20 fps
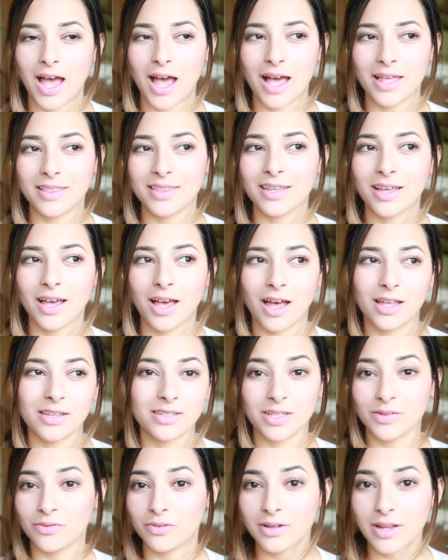I think I had
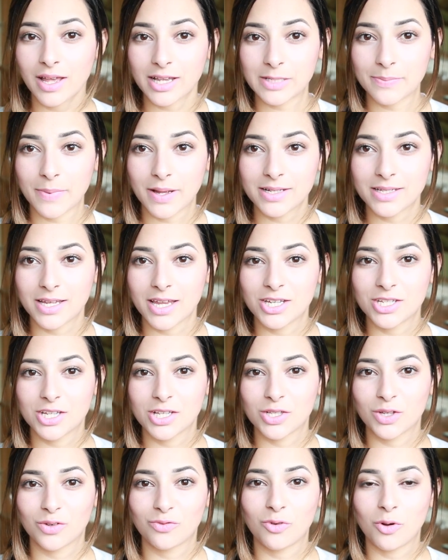different
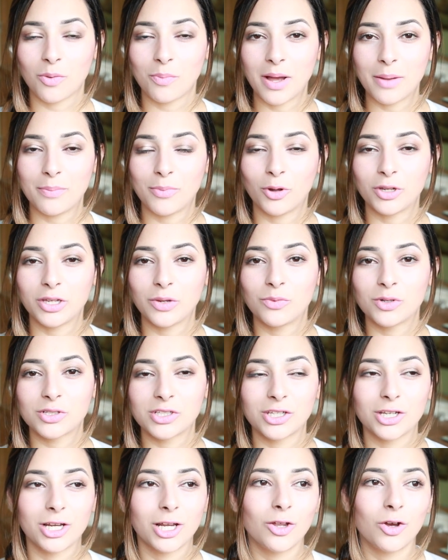expectations of what my body was
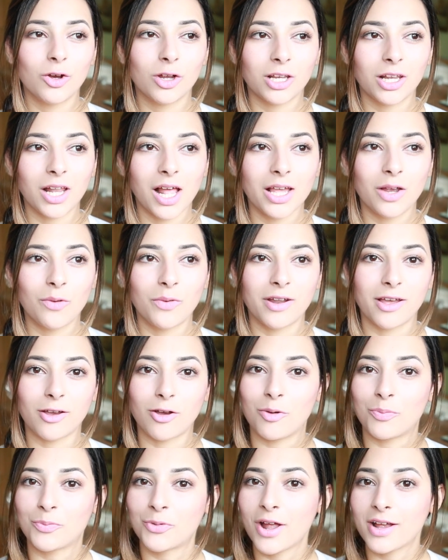going to look like when I
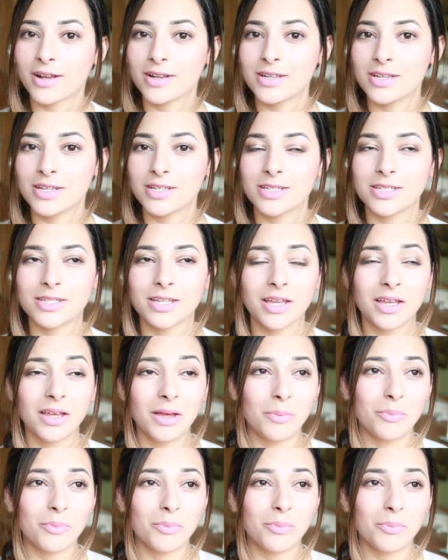got pregnant,